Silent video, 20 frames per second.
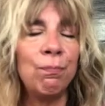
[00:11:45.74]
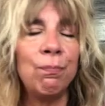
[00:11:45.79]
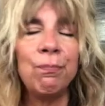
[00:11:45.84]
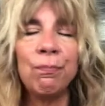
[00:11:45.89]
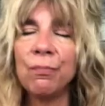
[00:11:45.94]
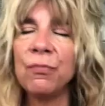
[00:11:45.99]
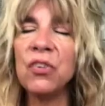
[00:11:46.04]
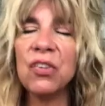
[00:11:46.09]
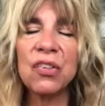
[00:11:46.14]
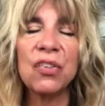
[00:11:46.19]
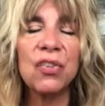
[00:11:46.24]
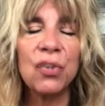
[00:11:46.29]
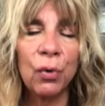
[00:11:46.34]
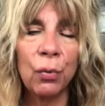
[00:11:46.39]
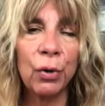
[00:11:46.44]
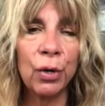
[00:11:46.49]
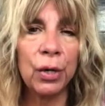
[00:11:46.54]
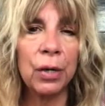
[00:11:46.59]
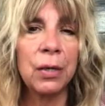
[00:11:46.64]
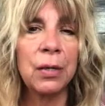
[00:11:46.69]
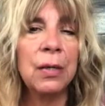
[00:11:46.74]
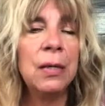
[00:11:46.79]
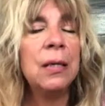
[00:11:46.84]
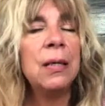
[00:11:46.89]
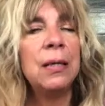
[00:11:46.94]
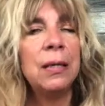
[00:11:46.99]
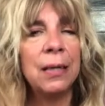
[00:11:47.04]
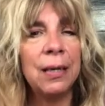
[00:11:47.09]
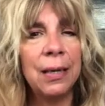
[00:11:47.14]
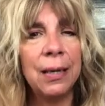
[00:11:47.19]
Just so good.
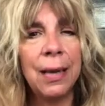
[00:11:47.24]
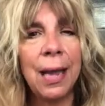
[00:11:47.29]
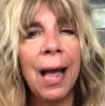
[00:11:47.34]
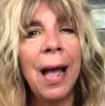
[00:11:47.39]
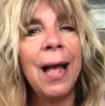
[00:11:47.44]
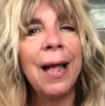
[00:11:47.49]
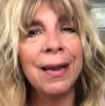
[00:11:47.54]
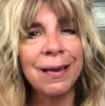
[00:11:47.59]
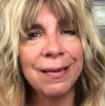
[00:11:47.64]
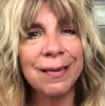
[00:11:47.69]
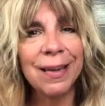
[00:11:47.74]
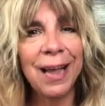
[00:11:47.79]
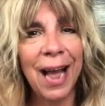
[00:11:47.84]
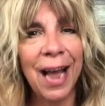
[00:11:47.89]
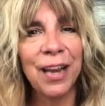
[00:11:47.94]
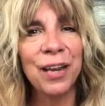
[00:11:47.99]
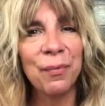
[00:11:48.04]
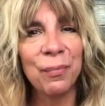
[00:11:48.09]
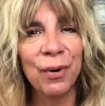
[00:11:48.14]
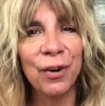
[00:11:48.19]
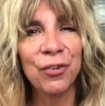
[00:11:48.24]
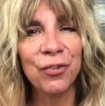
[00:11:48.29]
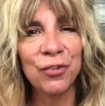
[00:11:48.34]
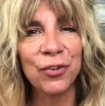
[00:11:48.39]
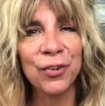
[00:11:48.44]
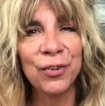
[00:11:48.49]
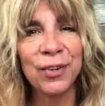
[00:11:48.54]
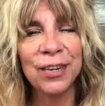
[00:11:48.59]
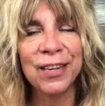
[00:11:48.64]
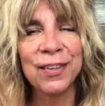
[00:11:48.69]
And acupuncture
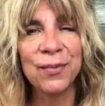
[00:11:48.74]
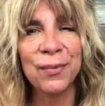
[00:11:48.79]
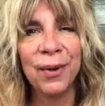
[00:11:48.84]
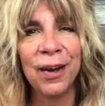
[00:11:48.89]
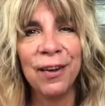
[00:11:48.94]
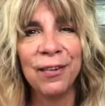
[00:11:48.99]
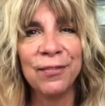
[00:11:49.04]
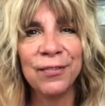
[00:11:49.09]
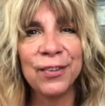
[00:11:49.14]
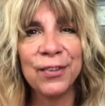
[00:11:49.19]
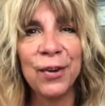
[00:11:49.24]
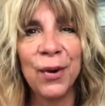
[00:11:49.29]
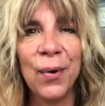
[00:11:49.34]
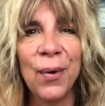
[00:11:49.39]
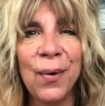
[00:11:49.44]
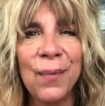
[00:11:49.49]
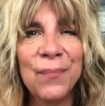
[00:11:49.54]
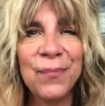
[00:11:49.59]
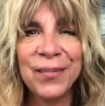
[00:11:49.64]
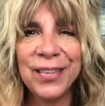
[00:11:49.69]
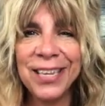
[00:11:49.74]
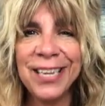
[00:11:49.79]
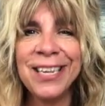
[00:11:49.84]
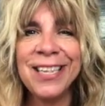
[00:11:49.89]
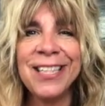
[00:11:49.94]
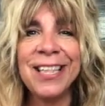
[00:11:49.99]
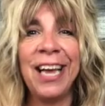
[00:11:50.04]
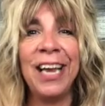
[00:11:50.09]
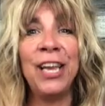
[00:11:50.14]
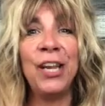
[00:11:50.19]
as well. So
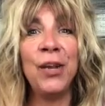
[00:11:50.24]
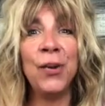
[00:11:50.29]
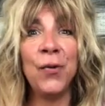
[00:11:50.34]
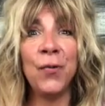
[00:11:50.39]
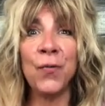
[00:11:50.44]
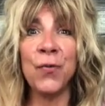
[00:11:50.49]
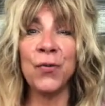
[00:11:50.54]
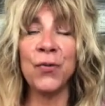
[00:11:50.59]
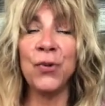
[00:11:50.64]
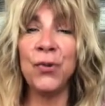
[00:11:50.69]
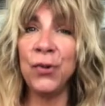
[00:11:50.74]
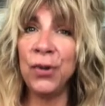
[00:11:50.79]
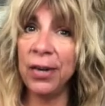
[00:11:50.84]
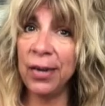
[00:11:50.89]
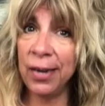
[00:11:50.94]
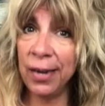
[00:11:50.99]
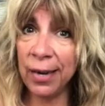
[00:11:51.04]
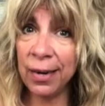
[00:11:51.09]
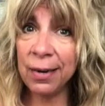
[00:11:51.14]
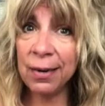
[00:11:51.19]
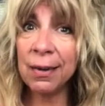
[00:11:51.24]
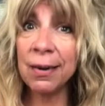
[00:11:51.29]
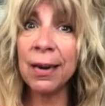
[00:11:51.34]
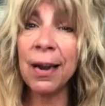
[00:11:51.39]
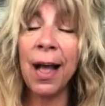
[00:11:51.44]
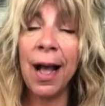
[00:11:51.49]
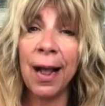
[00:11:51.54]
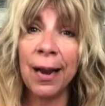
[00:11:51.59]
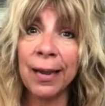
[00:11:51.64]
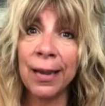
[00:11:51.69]
thank you for tuning in on
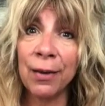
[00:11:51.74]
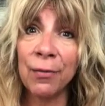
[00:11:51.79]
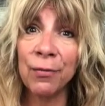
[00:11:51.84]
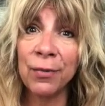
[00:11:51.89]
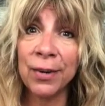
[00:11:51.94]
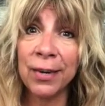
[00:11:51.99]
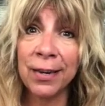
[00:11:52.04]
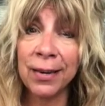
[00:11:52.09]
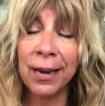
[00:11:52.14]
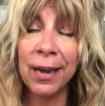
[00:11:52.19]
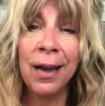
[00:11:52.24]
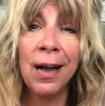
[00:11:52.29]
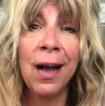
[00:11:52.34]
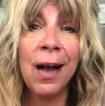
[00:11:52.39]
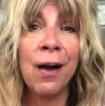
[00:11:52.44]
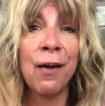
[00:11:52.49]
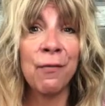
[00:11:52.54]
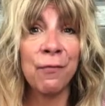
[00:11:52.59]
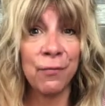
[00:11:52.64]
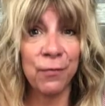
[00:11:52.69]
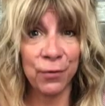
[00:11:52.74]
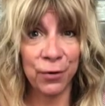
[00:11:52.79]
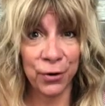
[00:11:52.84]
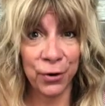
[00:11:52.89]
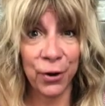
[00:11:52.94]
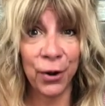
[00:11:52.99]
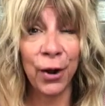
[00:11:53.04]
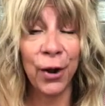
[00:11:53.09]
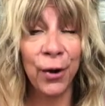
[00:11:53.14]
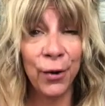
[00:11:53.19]
how to get rid of
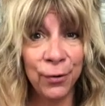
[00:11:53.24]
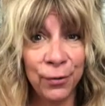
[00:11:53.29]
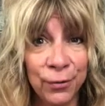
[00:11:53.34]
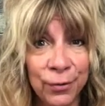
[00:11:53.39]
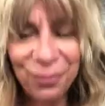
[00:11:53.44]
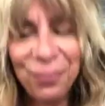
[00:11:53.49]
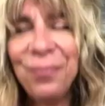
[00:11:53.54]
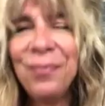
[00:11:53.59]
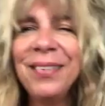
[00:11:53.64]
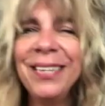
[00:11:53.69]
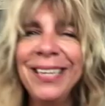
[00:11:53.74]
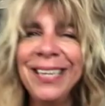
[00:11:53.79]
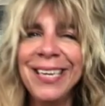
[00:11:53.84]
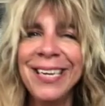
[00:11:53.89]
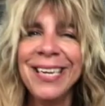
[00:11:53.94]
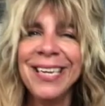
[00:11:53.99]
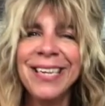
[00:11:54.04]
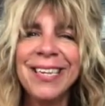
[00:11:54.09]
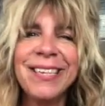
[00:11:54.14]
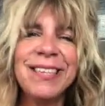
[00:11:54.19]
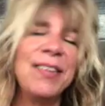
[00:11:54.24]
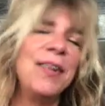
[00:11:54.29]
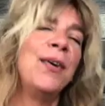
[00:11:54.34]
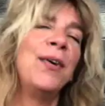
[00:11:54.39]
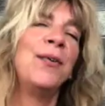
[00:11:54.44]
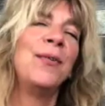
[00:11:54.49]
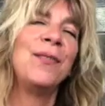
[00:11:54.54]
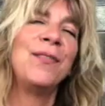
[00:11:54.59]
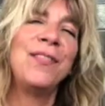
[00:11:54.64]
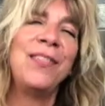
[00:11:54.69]
vertigo.
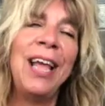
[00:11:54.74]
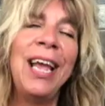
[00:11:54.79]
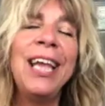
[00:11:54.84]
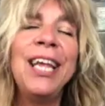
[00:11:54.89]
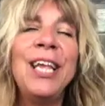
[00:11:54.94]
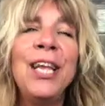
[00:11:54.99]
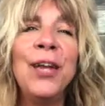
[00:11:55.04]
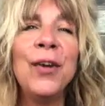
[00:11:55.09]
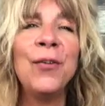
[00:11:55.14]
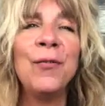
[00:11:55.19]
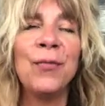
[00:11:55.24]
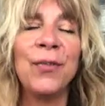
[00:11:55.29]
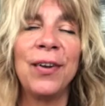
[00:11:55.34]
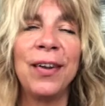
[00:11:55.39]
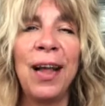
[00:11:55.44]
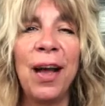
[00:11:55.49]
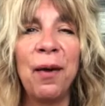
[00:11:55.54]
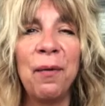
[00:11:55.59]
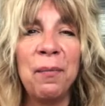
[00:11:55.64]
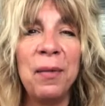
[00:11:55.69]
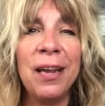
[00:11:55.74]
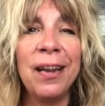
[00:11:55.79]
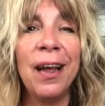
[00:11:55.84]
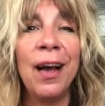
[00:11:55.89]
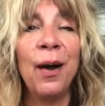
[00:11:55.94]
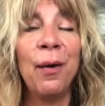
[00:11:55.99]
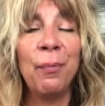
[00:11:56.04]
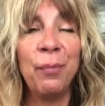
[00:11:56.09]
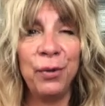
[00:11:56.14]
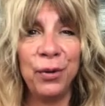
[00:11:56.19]
So thank you for allowing me to
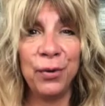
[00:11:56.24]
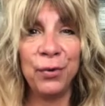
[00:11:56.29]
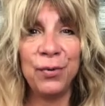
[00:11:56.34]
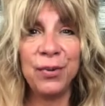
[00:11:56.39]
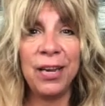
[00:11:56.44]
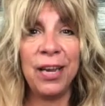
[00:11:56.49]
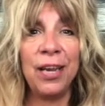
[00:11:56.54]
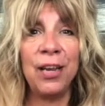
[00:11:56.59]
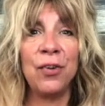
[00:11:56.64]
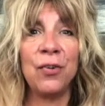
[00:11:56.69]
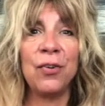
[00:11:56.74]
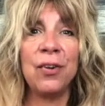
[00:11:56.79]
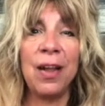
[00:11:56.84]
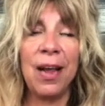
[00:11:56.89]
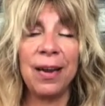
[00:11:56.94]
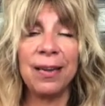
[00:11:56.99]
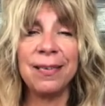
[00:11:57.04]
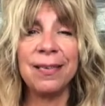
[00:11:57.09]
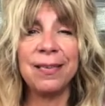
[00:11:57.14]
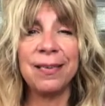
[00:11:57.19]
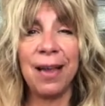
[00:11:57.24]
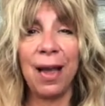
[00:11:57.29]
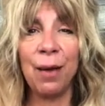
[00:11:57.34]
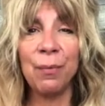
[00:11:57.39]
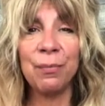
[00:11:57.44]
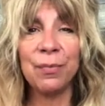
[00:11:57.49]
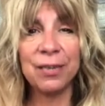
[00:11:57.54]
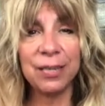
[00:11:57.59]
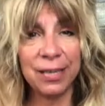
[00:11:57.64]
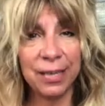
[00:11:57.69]
help you take your next
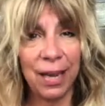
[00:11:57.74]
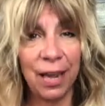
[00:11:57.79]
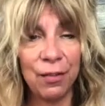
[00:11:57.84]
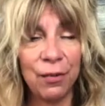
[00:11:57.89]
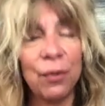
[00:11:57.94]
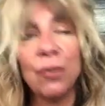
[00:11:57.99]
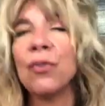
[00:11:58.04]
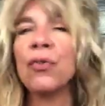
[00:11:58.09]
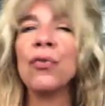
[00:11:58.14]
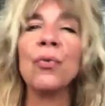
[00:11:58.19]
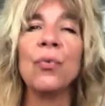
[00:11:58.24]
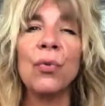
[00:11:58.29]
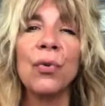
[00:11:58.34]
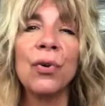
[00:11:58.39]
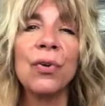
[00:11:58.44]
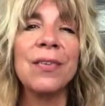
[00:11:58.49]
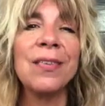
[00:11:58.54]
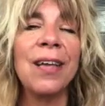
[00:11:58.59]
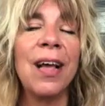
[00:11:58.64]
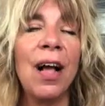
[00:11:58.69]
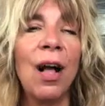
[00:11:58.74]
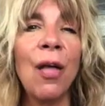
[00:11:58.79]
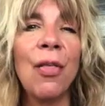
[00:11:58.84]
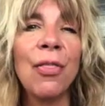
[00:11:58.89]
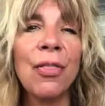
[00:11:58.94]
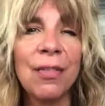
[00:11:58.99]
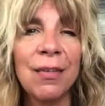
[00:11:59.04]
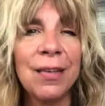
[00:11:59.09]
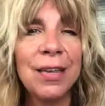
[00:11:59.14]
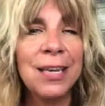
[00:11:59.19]
step together towards
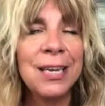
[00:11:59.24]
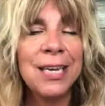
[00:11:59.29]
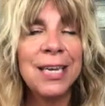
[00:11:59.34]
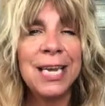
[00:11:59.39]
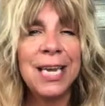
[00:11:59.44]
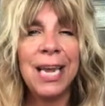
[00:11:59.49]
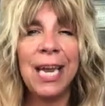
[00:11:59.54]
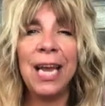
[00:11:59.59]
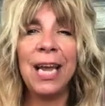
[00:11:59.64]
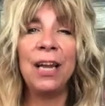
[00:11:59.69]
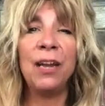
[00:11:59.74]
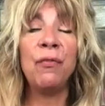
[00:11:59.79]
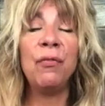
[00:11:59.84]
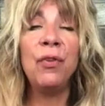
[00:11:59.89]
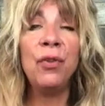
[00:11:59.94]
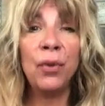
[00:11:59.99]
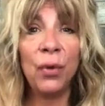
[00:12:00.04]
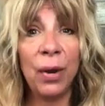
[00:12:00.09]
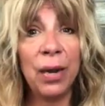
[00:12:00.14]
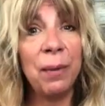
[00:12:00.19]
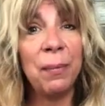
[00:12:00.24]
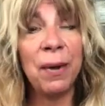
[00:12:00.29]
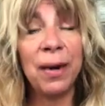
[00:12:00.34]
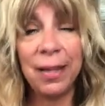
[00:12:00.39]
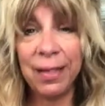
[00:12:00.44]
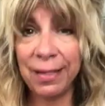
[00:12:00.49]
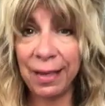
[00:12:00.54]
health. And if you know anybody that